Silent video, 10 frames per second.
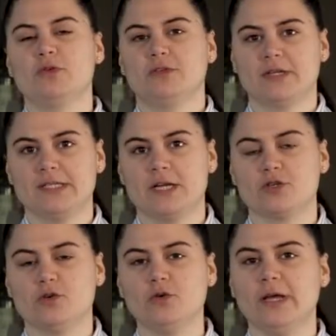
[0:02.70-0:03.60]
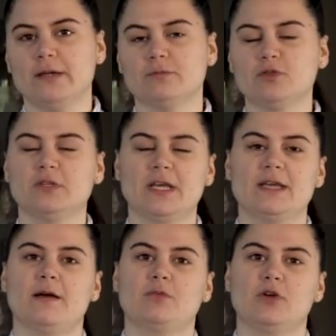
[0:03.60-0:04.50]
Boutinot International, and
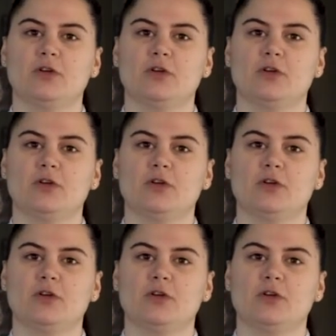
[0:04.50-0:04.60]
today I'm going